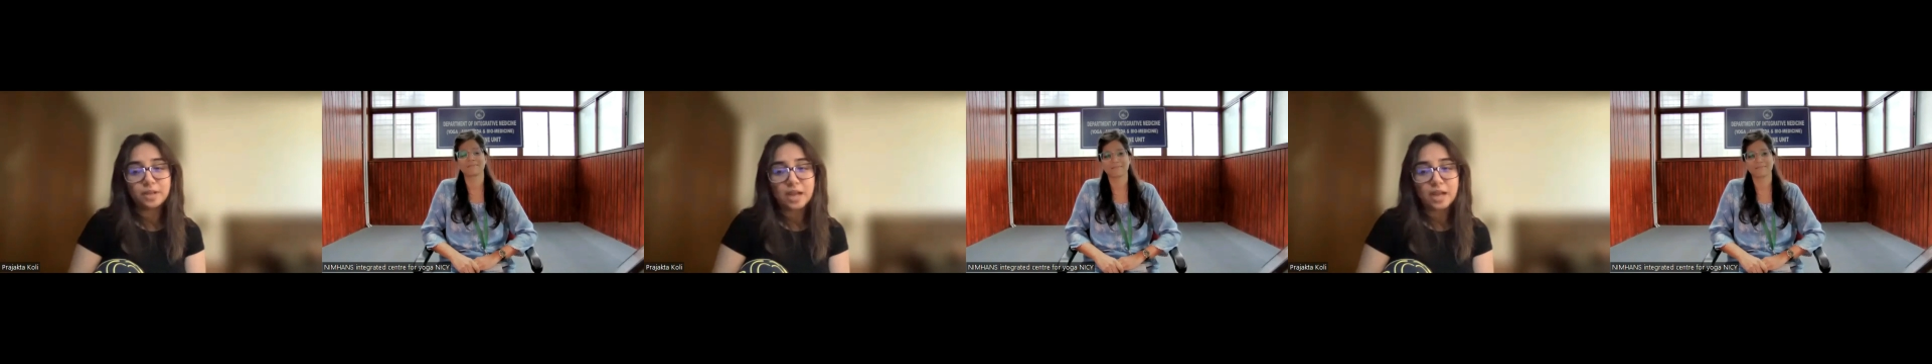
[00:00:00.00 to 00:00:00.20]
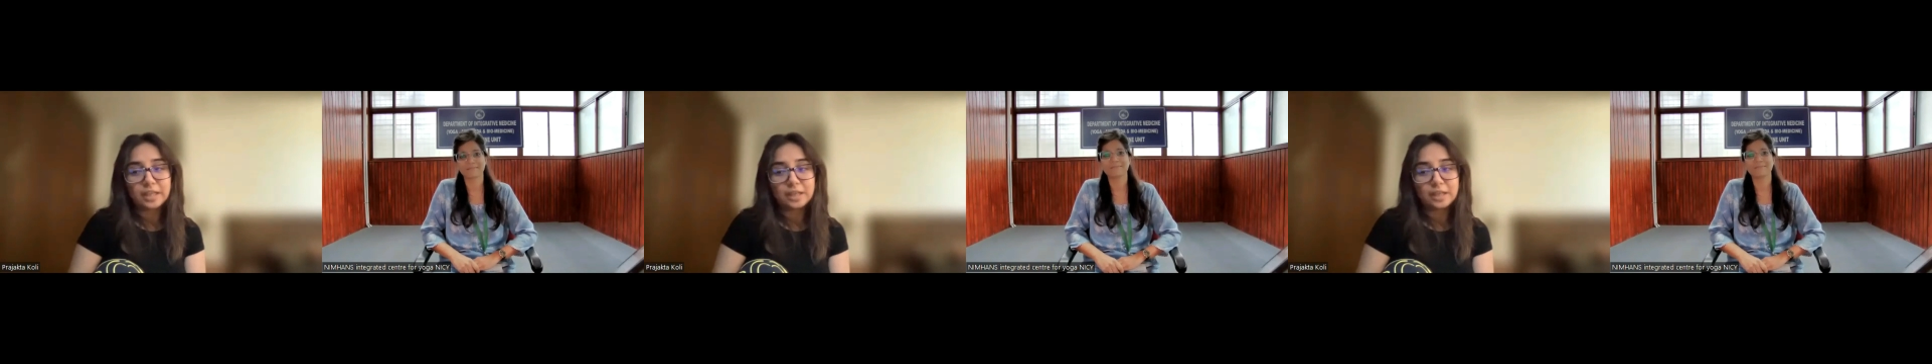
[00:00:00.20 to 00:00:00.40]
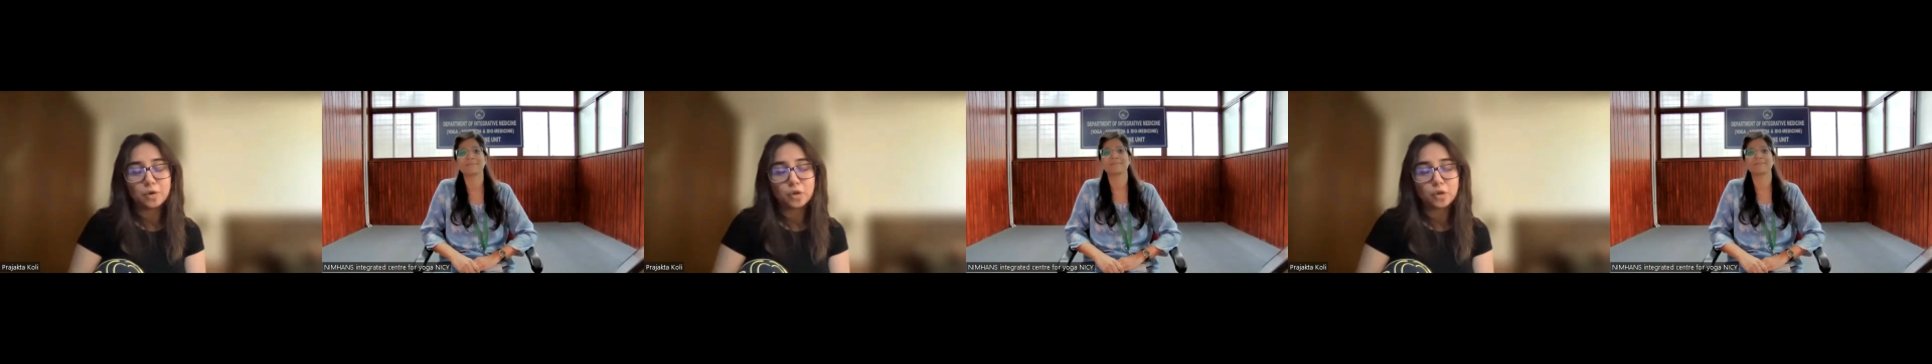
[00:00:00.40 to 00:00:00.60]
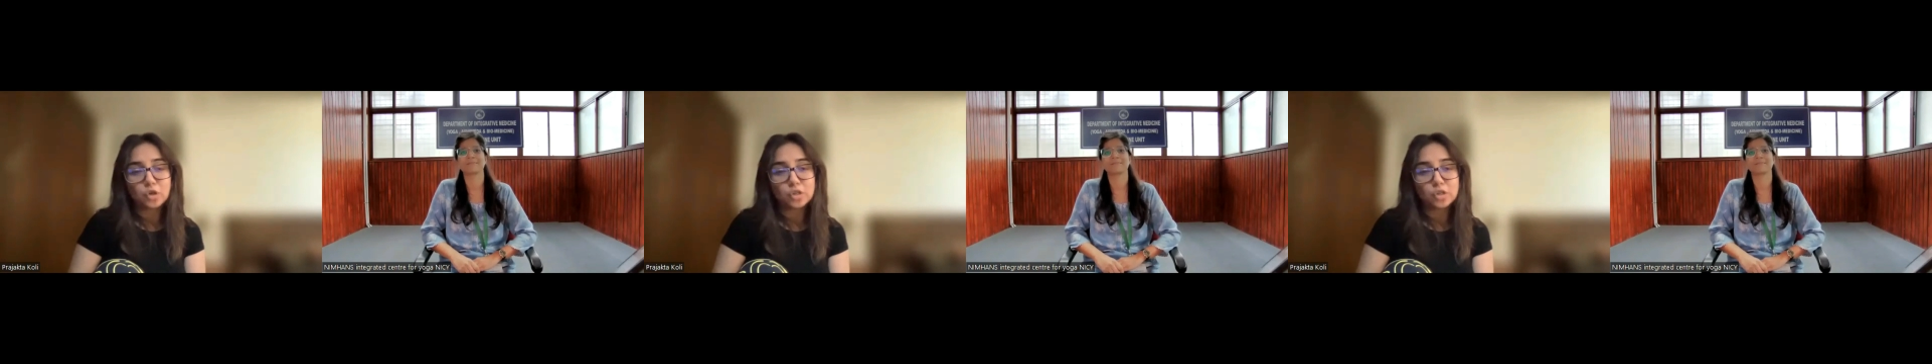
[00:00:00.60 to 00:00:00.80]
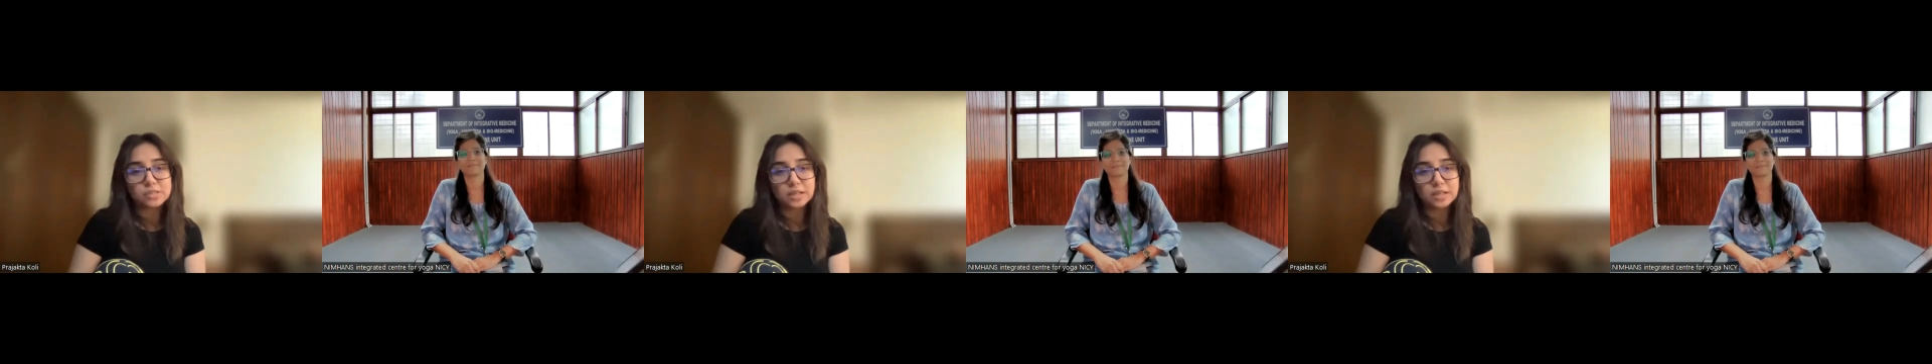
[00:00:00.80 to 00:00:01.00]
I came
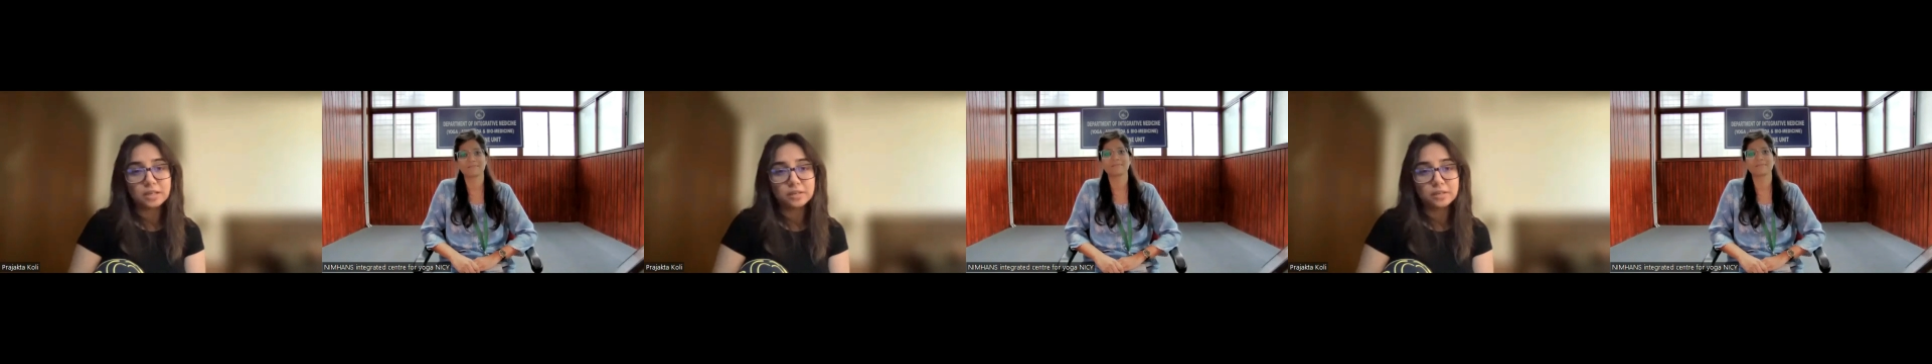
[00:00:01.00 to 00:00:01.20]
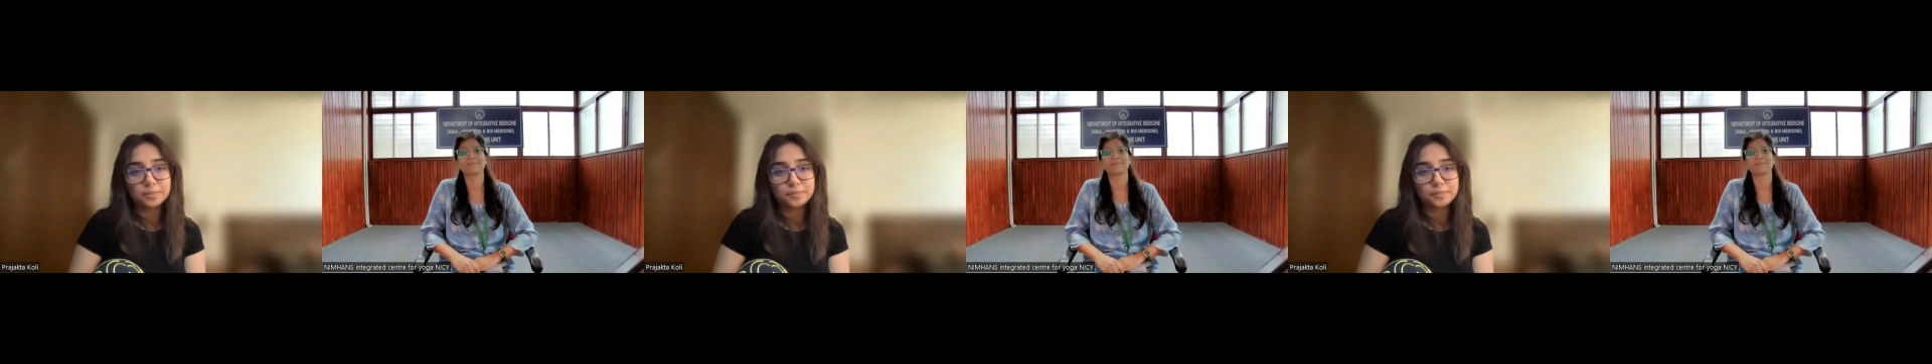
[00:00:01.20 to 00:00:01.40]
across that.